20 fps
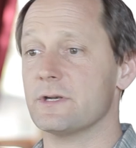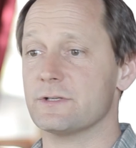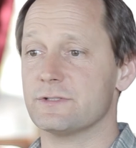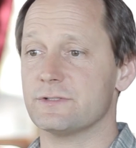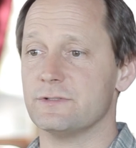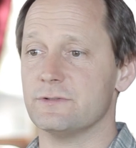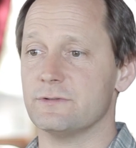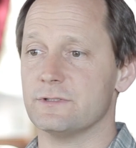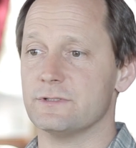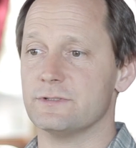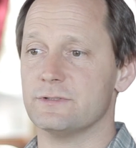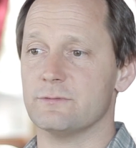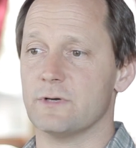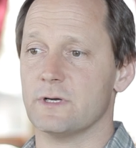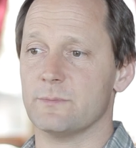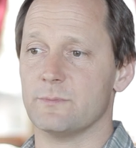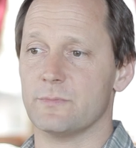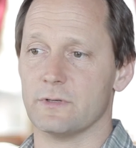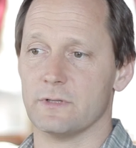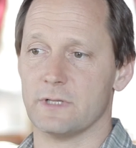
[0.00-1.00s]
suited to
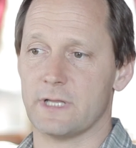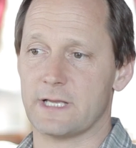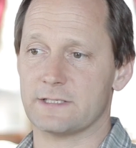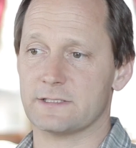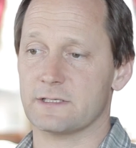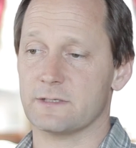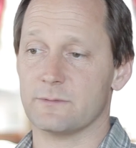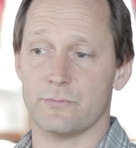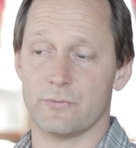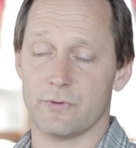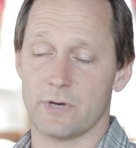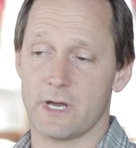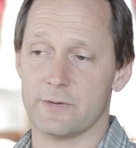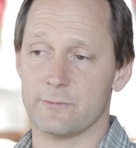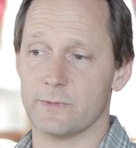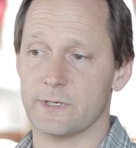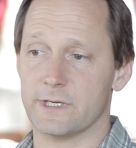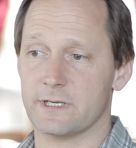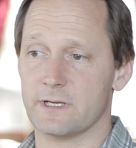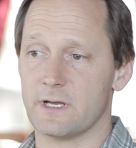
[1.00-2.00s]
a burlesque
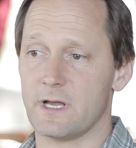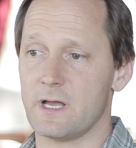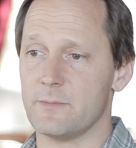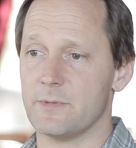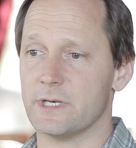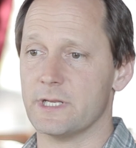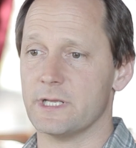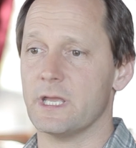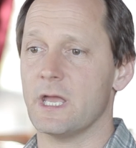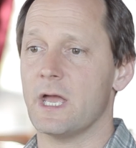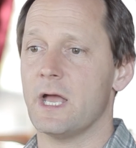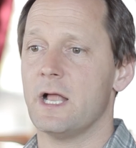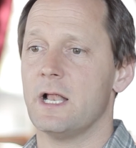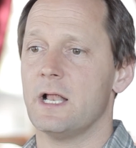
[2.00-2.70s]
Broadway comedy